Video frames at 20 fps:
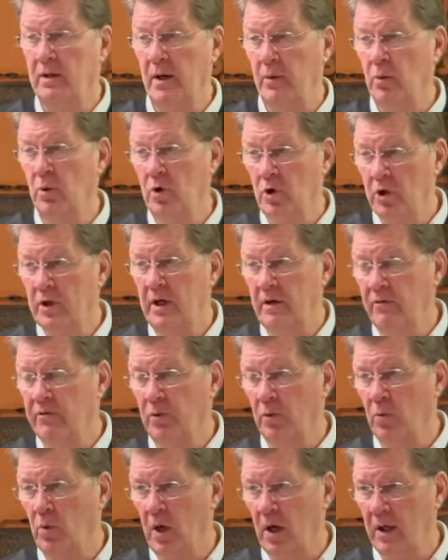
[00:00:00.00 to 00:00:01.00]
They were looking
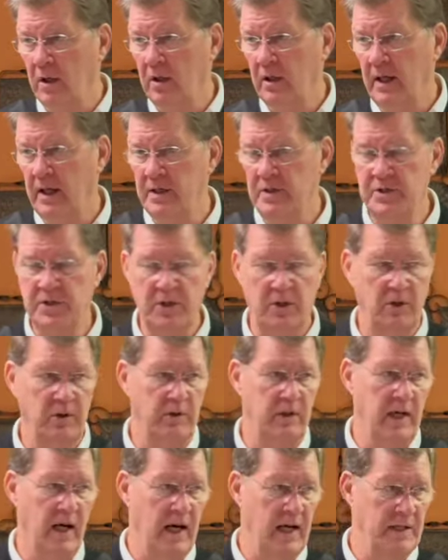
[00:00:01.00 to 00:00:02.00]
for water, and
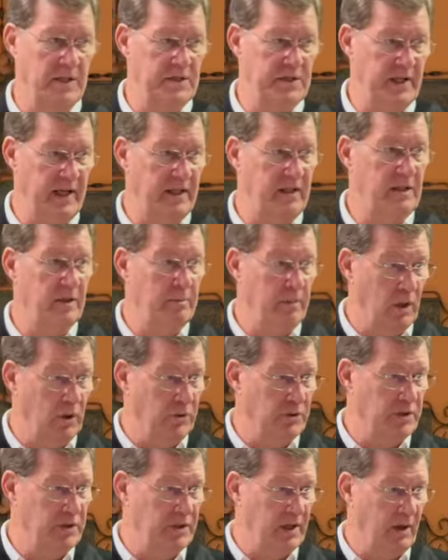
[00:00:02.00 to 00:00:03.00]
so God said to
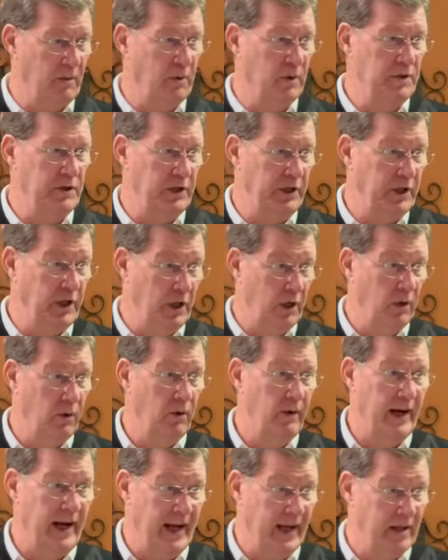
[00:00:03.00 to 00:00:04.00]
Moses, "I want you to
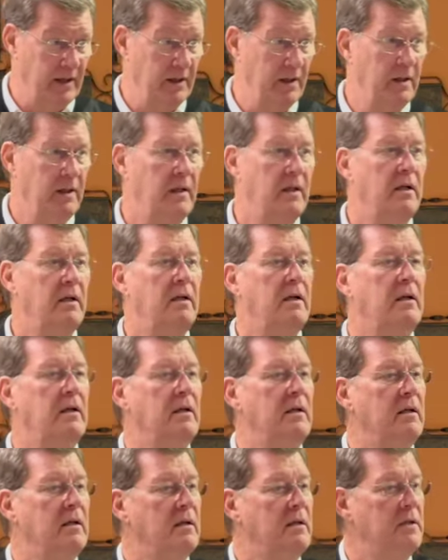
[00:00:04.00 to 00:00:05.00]
go and
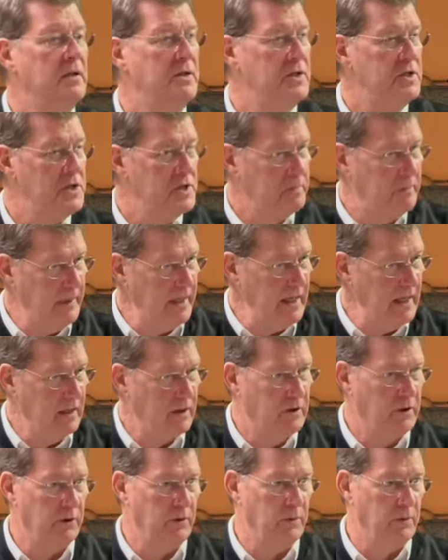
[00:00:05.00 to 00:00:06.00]

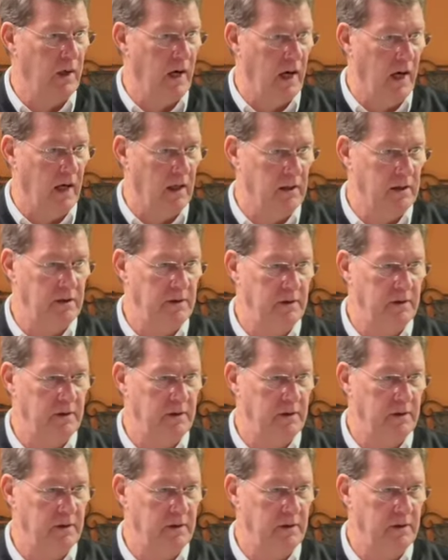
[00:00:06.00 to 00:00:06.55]
speak to the rock."